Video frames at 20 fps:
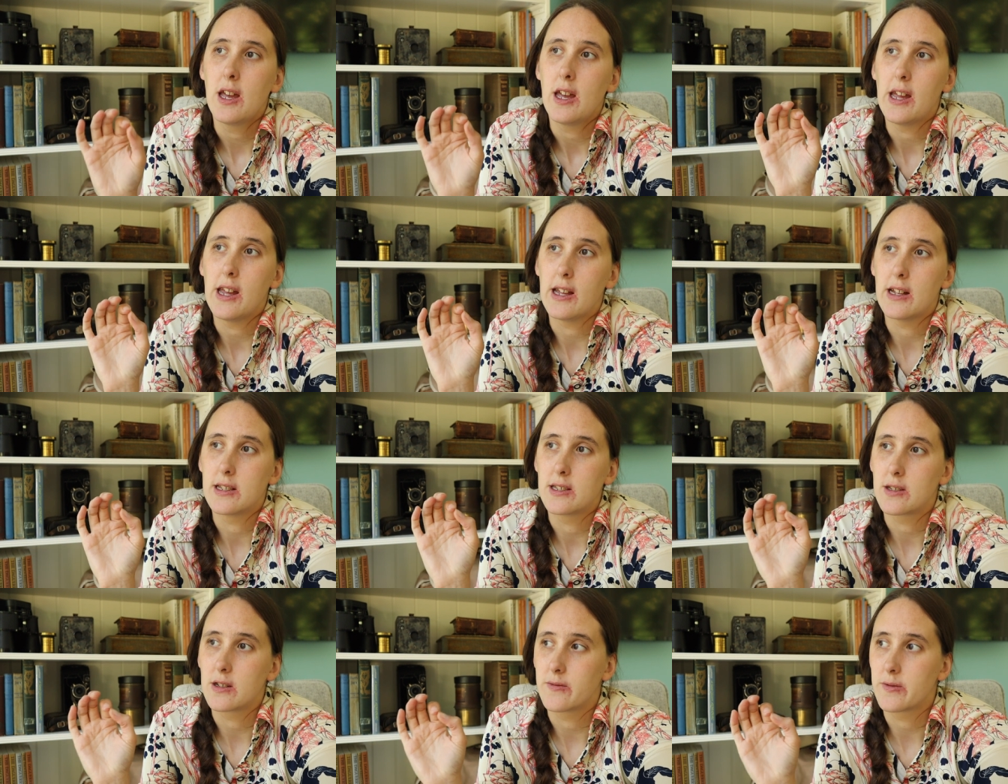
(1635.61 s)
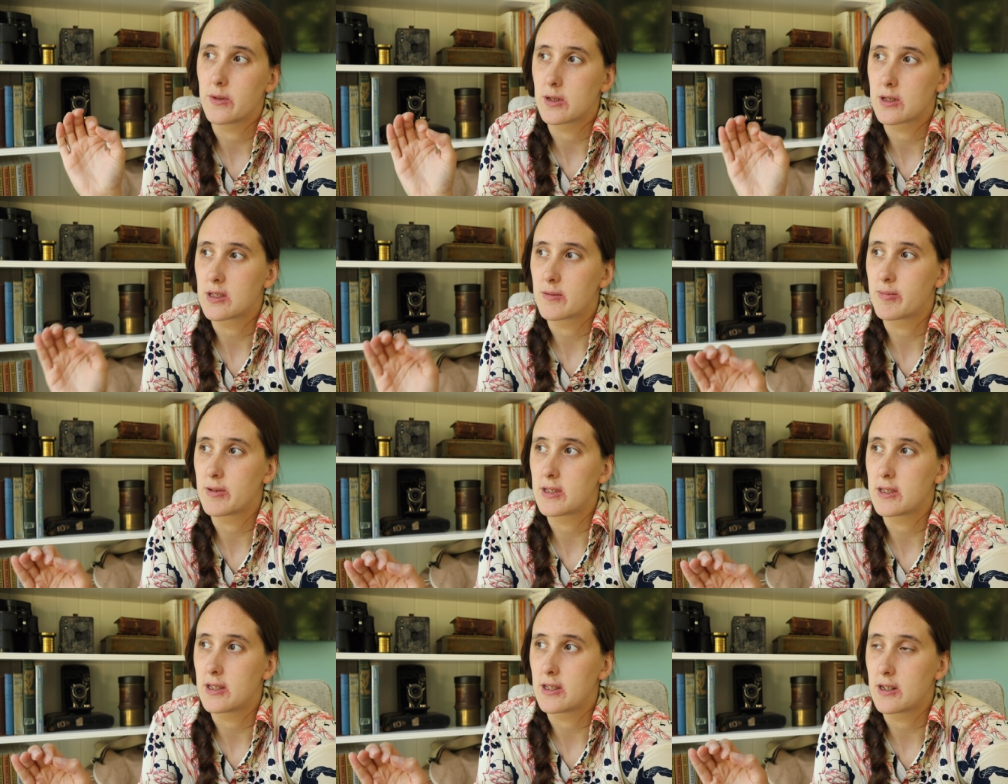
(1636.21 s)
And so if
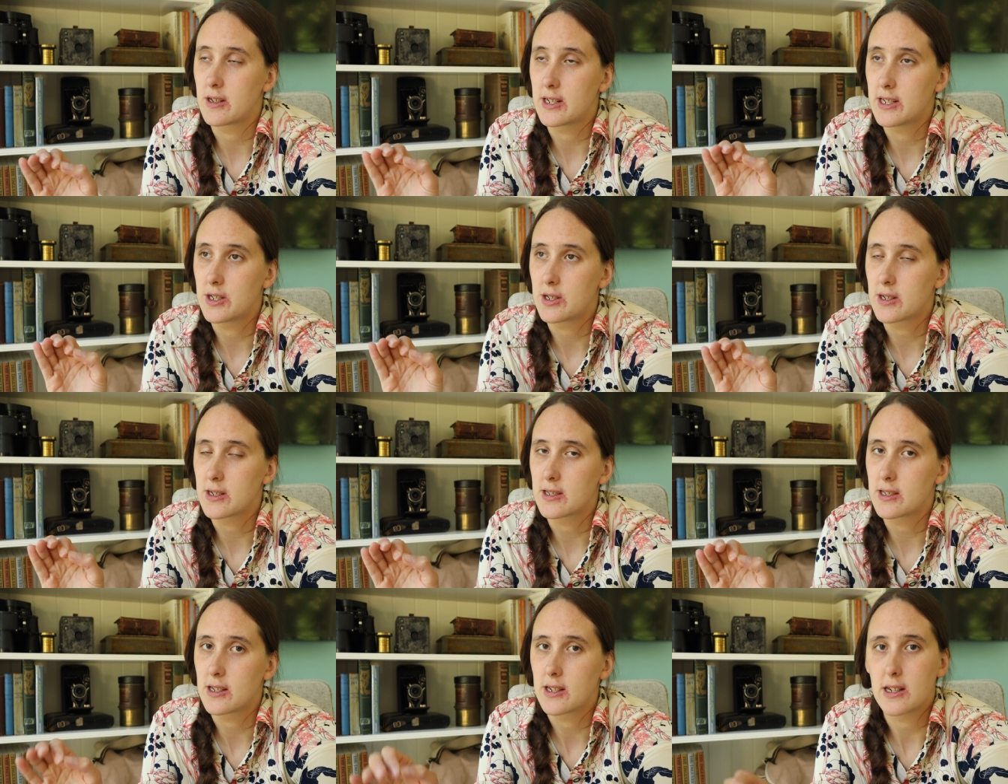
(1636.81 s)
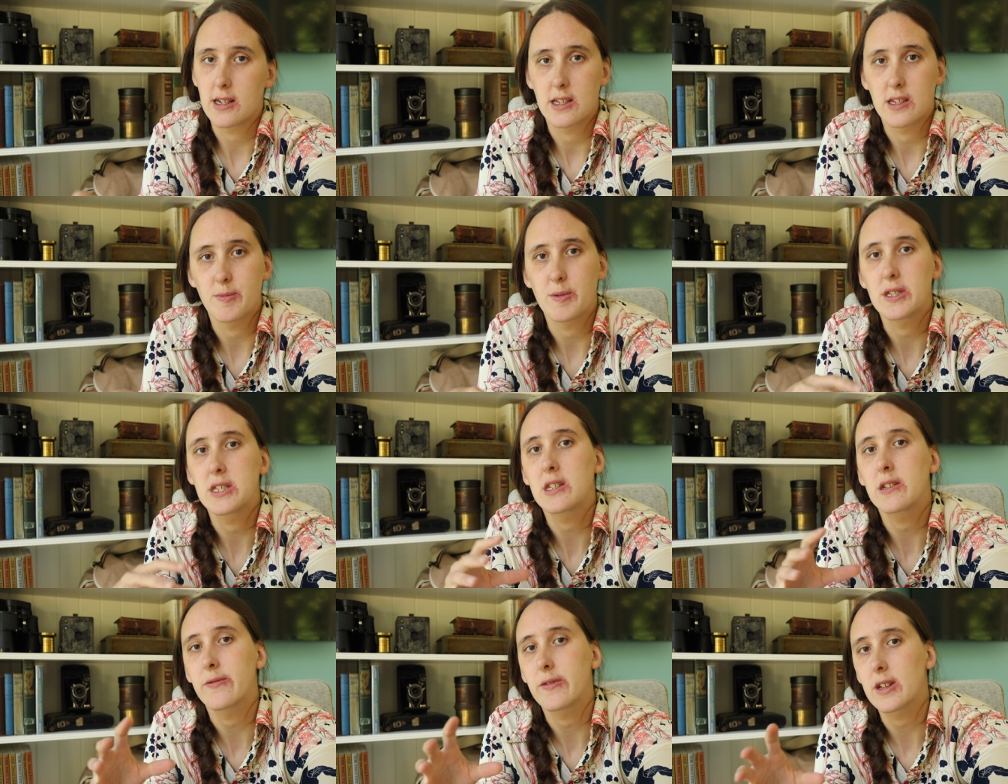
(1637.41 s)
you're, you're interested in a
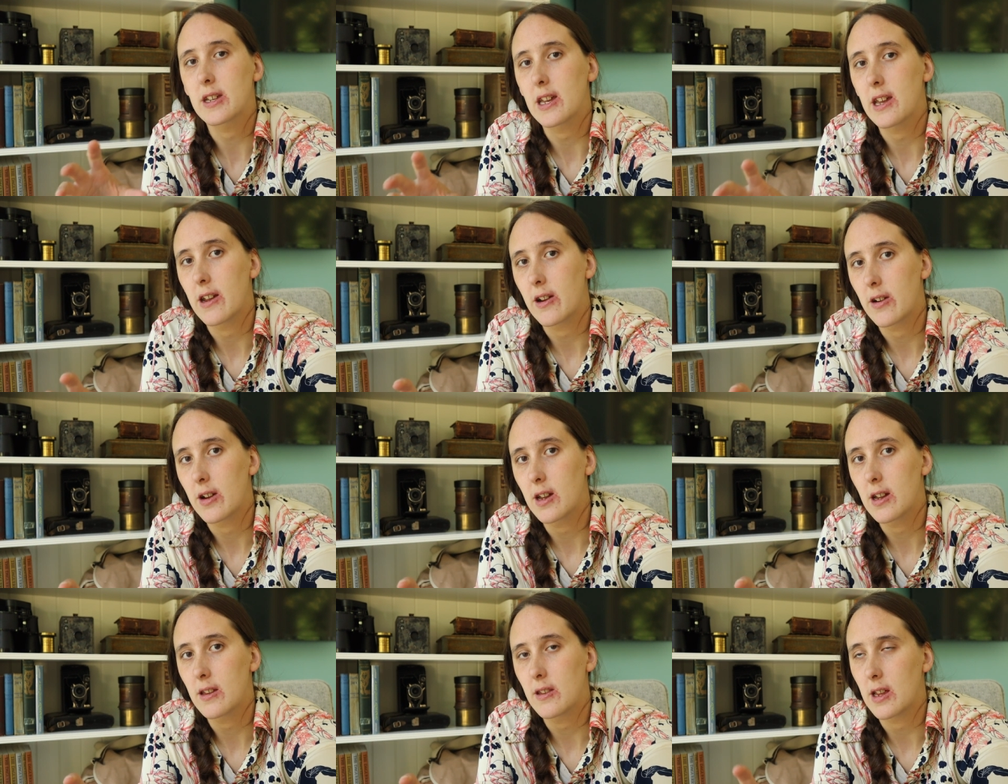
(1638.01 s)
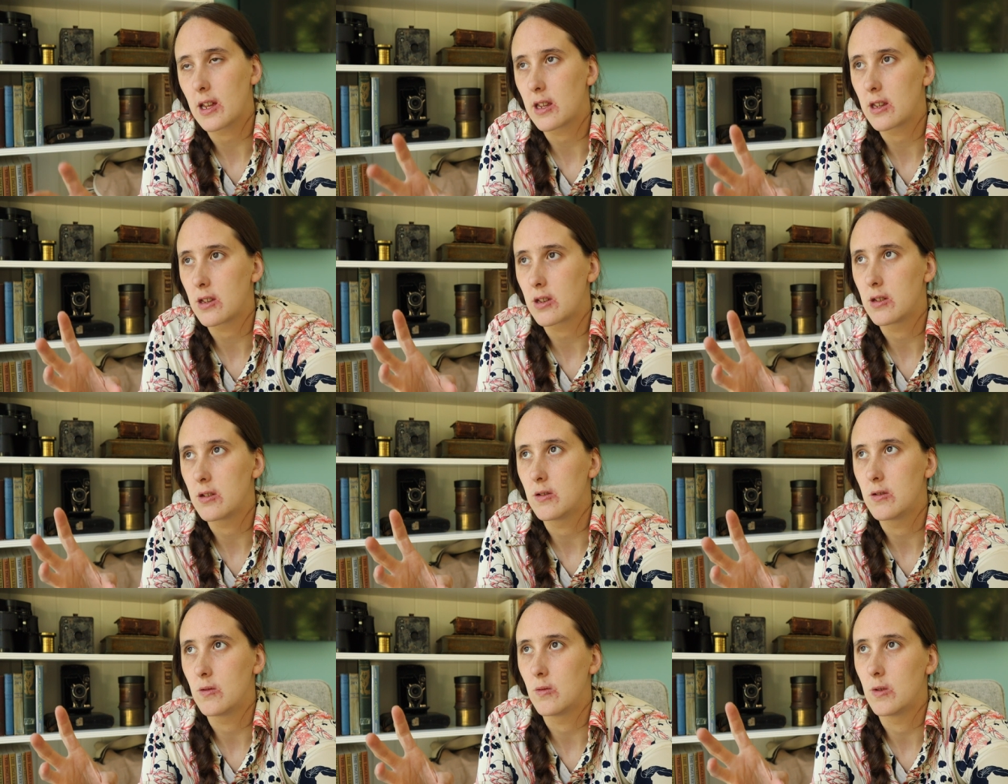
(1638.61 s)
specific area, like
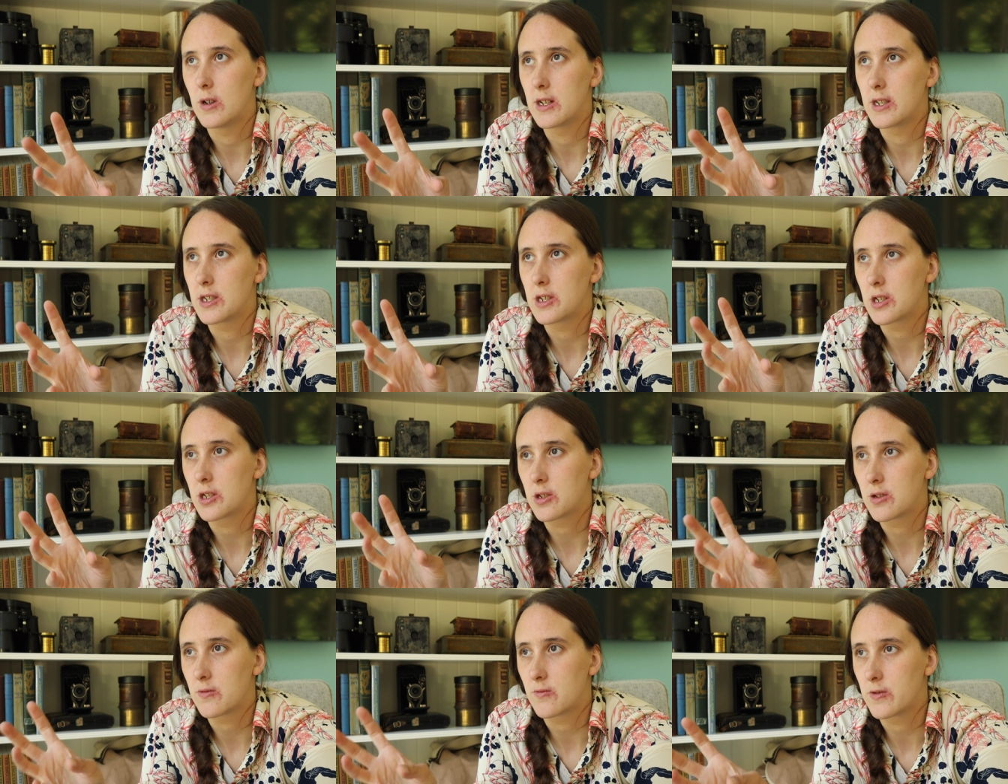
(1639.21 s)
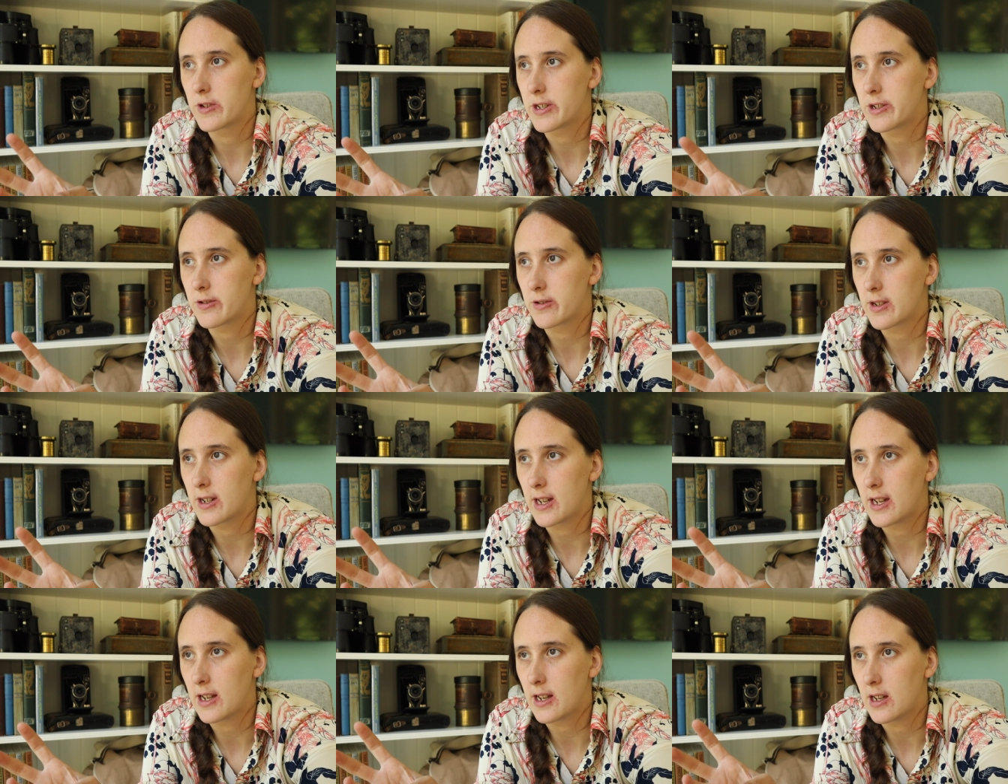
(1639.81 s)
you want to
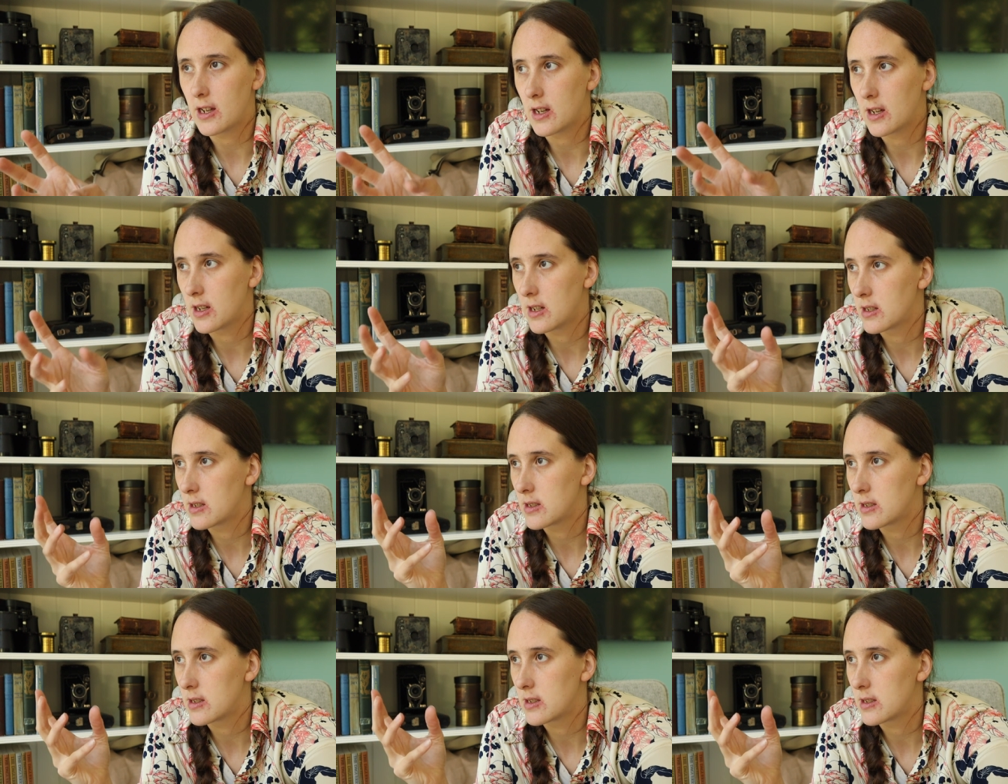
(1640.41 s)
recreate